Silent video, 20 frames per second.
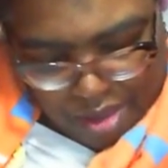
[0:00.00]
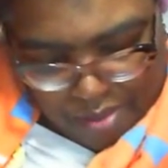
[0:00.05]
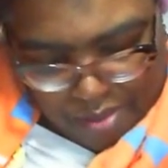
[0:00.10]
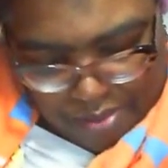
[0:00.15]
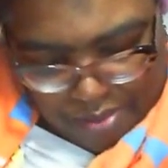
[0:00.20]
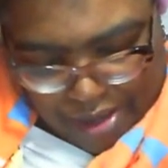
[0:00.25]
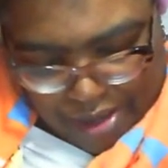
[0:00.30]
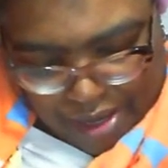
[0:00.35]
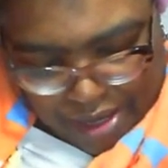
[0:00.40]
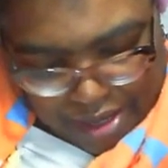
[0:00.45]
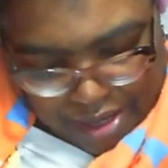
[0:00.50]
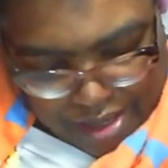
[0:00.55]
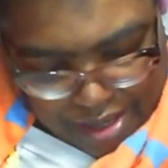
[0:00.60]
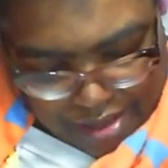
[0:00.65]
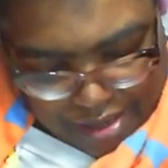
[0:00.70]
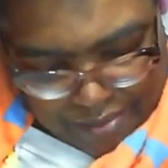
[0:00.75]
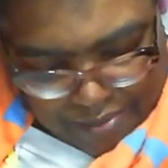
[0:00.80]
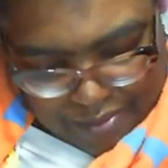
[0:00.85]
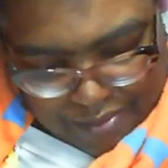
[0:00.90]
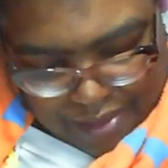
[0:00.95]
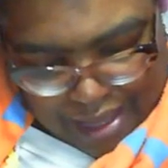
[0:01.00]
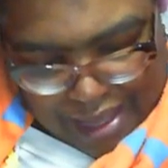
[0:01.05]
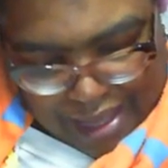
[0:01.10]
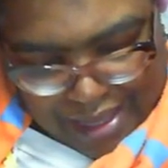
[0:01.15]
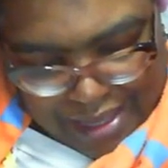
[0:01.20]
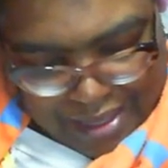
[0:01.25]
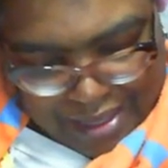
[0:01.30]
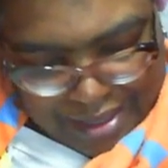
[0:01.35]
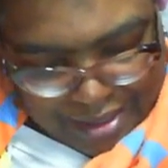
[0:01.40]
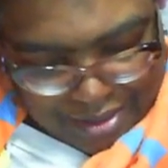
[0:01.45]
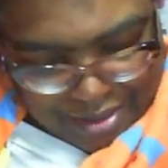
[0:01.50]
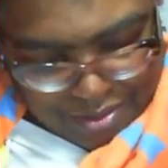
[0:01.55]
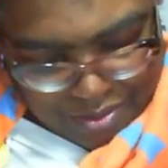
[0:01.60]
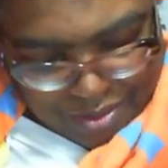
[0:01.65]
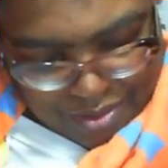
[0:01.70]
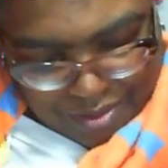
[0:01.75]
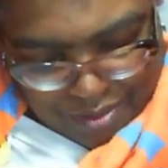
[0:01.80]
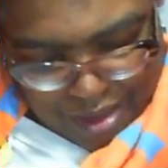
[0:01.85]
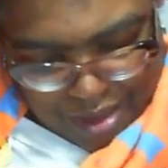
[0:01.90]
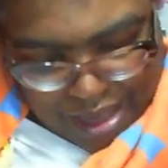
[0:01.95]
But
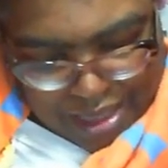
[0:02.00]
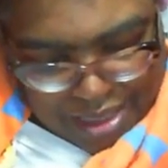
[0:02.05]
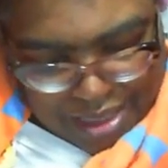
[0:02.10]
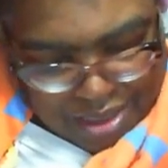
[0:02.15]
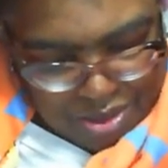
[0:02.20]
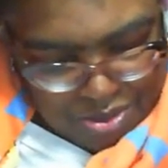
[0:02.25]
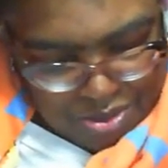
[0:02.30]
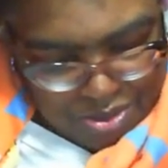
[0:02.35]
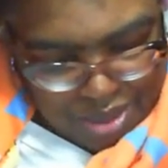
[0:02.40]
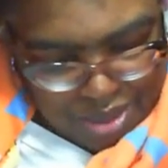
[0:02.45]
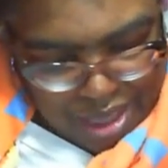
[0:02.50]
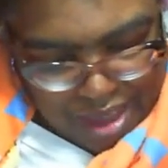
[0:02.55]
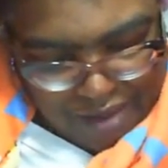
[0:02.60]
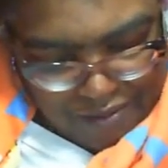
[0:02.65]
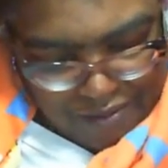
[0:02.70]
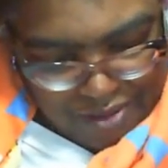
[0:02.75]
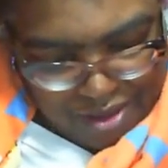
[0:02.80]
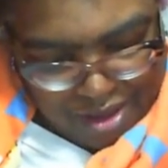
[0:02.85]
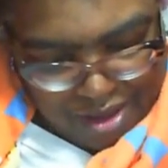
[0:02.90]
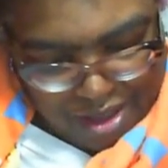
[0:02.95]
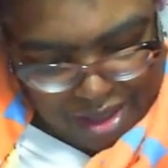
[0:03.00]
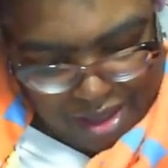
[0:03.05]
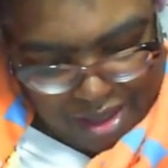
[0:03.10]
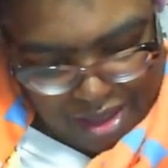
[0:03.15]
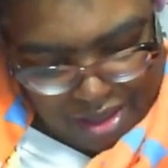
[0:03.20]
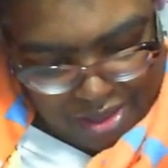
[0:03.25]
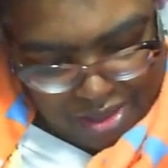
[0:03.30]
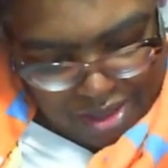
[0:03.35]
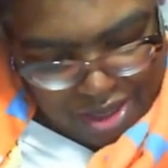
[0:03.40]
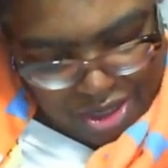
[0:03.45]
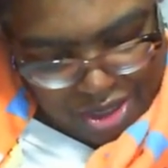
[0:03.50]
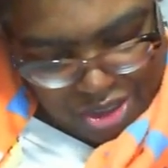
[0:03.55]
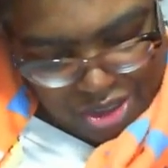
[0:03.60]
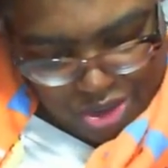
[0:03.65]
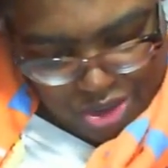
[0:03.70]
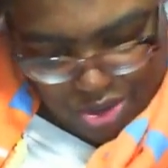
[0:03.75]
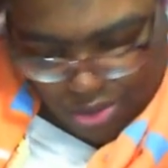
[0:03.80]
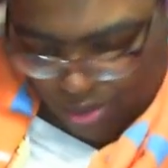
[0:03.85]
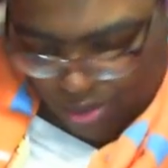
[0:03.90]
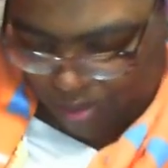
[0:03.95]
I still was having the other
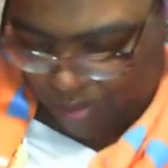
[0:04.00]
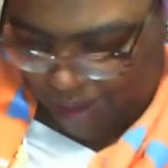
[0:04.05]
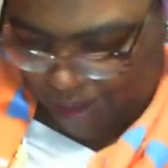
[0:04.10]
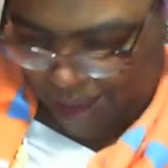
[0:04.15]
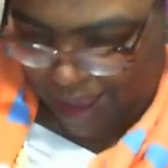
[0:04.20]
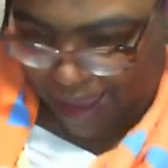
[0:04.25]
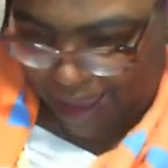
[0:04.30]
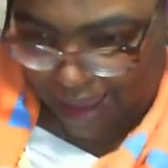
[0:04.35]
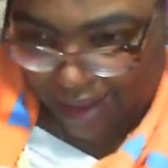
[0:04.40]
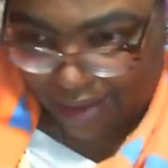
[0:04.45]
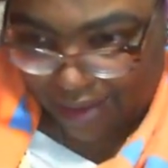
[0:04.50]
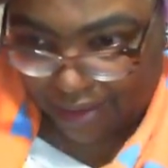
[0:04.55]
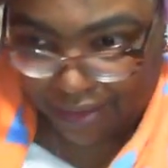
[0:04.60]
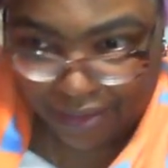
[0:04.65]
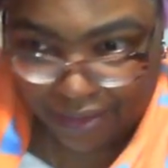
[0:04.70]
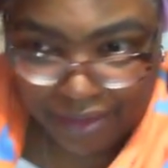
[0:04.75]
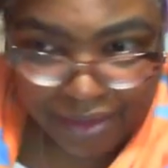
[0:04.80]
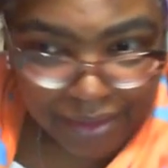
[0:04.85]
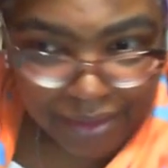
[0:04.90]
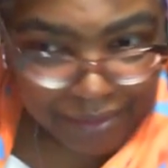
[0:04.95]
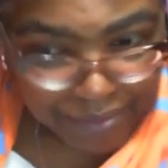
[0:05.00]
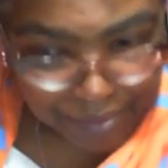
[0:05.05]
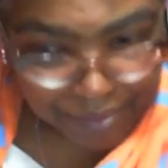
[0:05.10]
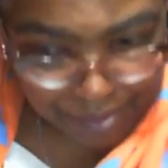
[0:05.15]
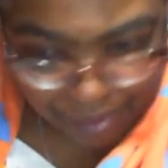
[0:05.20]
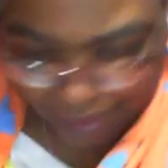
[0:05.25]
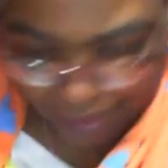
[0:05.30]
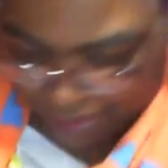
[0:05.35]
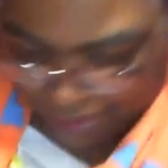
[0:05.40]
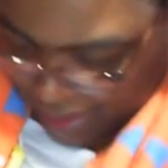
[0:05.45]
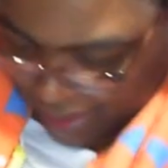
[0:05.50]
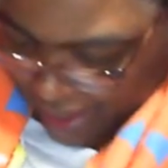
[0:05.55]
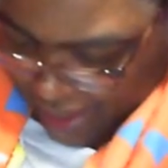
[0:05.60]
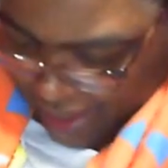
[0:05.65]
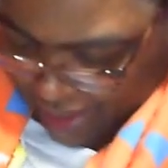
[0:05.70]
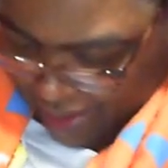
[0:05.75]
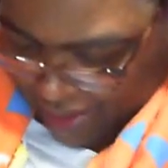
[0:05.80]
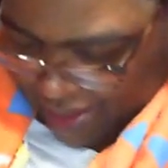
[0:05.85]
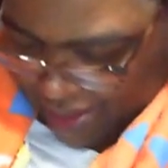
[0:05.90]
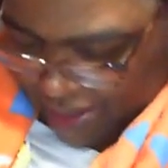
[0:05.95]
issues with my hair
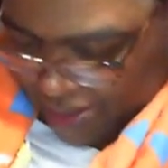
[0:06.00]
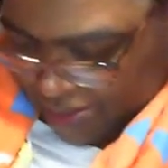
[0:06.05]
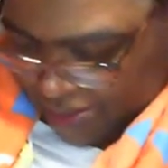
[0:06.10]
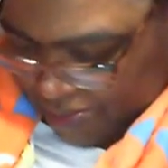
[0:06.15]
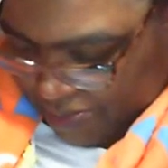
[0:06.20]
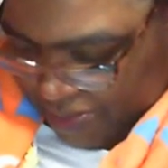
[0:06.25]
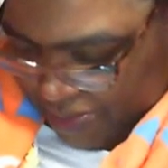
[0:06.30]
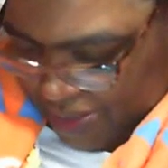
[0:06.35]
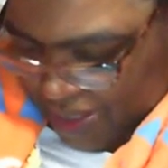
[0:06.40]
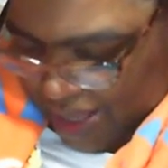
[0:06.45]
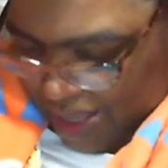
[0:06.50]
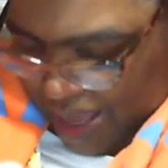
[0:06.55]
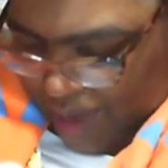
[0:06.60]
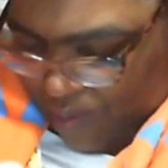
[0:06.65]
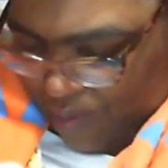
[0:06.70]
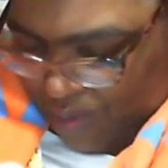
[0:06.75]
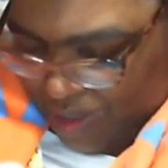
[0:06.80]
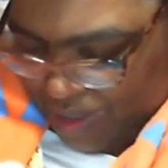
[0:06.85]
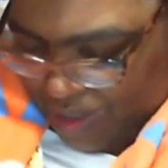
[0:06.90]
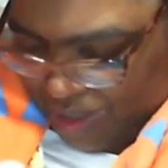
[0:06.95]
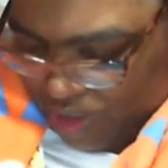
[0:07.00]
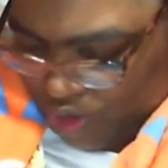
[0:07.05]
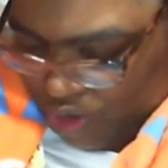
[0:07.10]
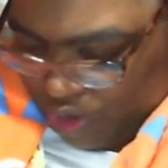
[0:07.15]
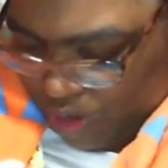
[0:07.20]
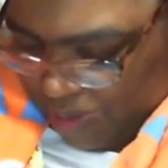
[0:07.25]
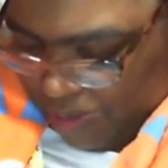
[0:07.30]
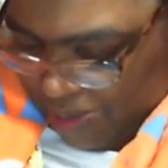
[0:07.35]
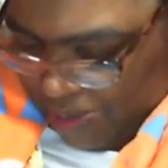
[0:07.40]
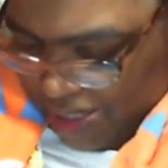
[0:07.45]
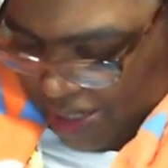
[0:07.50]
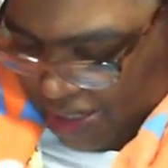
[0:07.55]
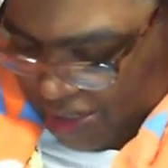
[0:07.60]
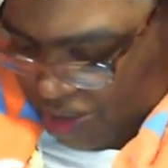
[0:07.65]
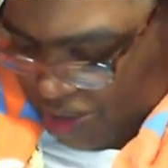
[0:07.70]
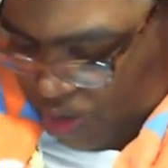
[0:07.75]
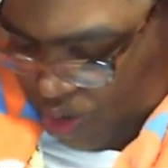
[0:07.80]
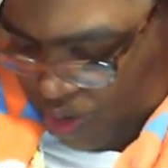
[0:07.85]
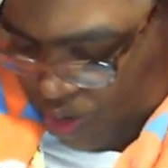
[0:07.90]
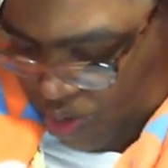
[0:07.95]
that I wasn't attributing it
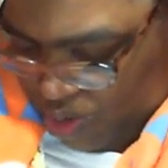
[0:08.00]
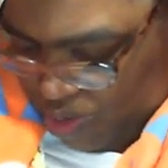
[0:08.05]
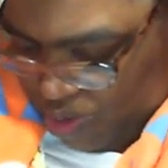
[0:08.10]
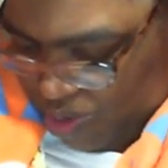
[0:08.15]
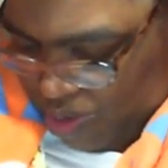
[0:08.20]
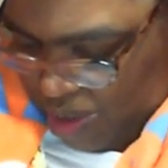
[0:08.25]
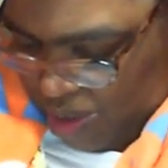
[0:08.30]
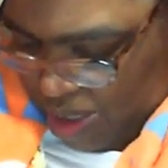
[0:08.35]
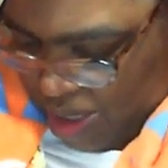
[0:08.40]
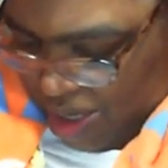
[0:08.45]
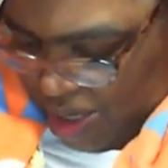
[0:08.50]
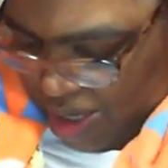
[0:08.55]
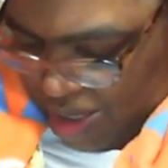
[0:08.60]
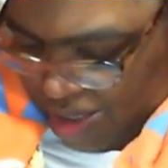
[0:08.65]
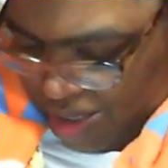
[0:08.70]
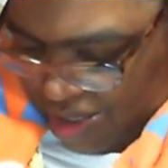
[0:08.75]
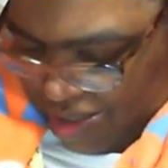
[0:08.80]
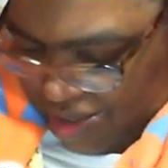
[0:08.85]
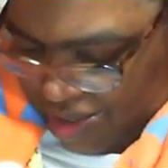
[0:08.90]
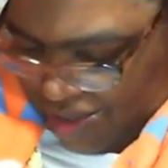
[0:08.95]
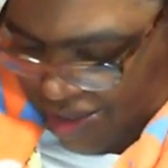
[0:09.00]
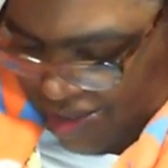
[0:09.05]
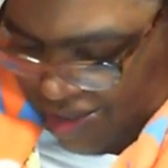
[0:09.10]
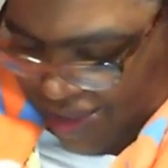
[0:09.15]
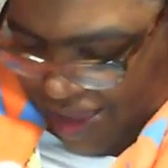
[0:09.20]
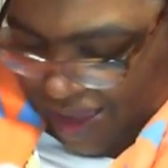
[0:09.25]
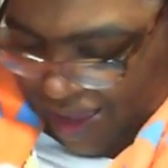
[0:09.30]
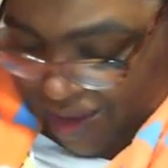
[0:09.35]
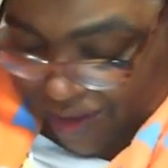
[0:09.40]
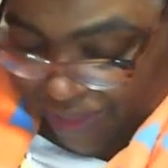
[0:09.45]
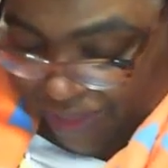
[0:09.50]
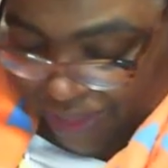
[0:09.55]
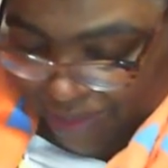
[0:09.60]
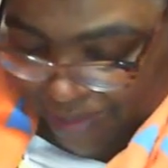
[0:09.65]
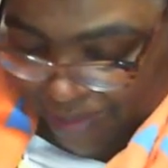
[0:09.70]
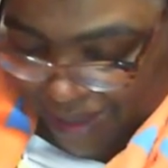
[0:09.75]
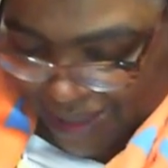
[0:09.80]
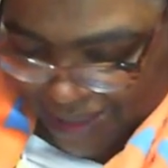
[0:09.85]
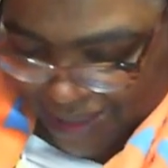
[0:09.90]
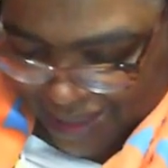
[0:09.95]
to the health
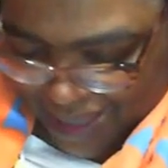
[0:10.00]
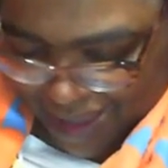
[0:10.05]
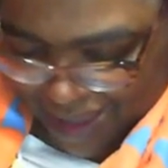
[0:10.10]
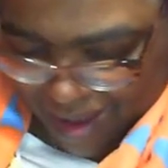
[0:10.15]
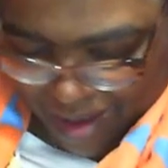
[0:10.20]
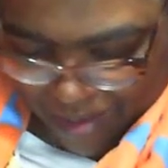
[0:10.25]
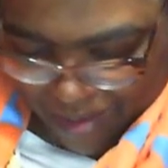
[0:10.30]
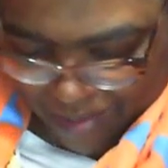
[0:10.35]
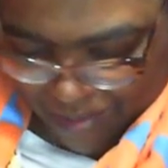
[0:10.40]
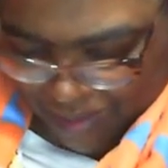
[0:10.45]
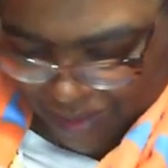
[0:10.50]
of my scalp.